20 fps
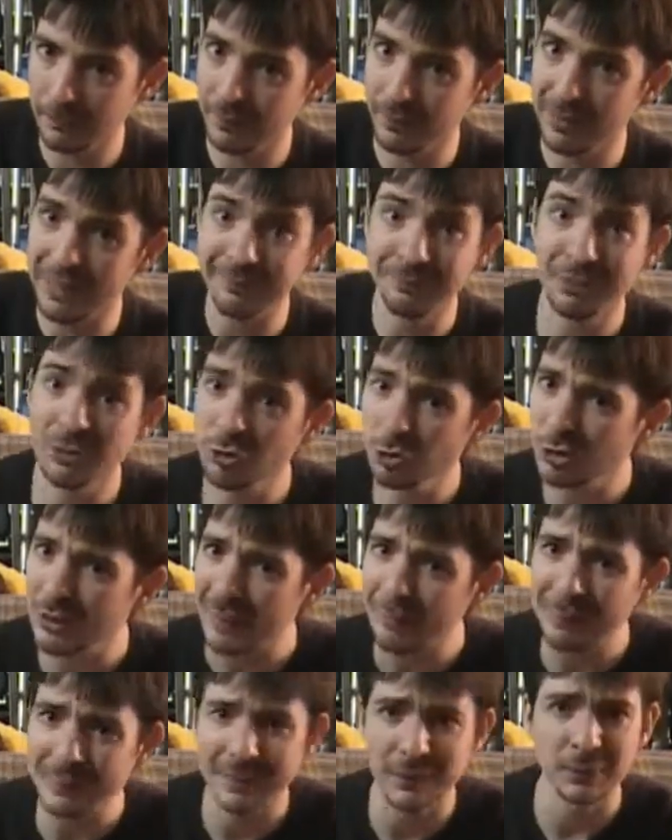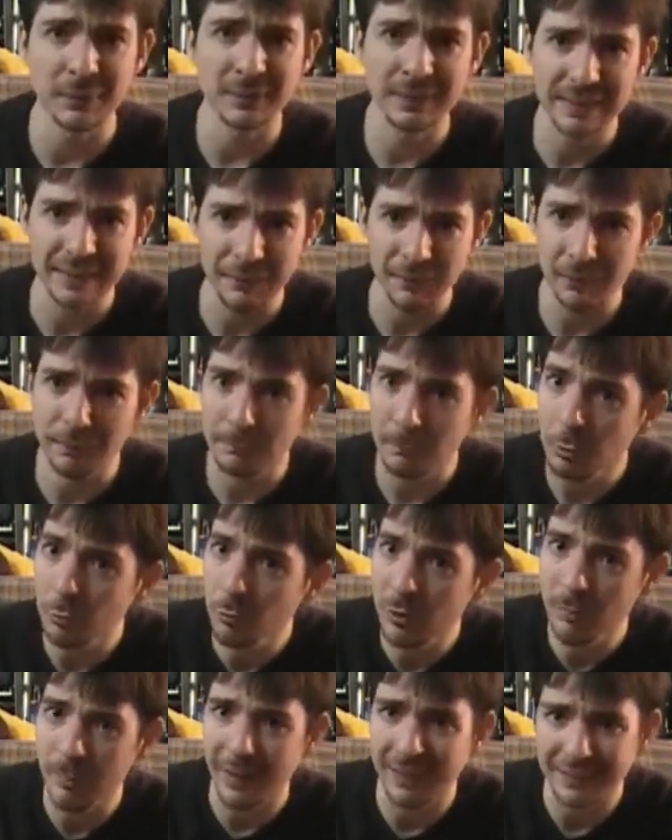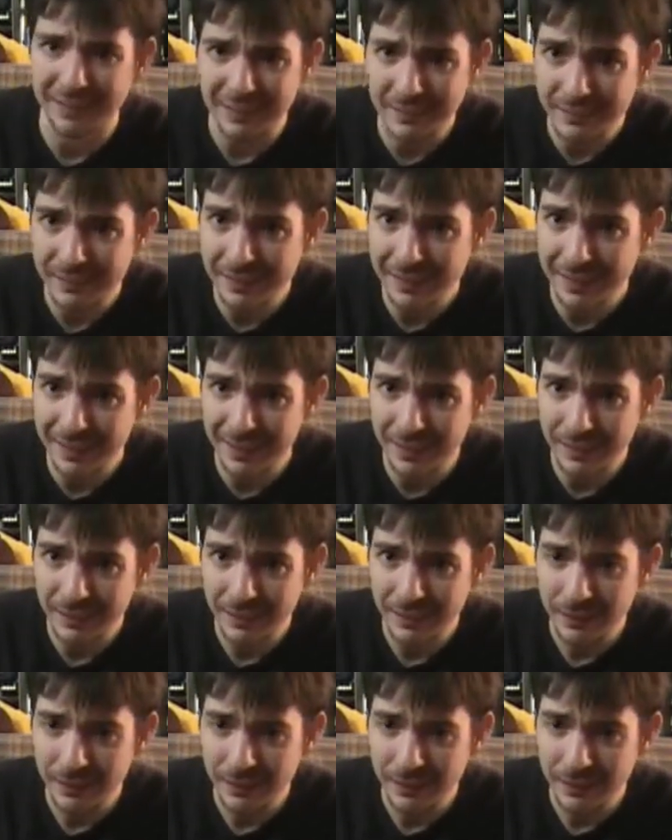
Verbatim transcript: The official Episode 7 movie by Disney?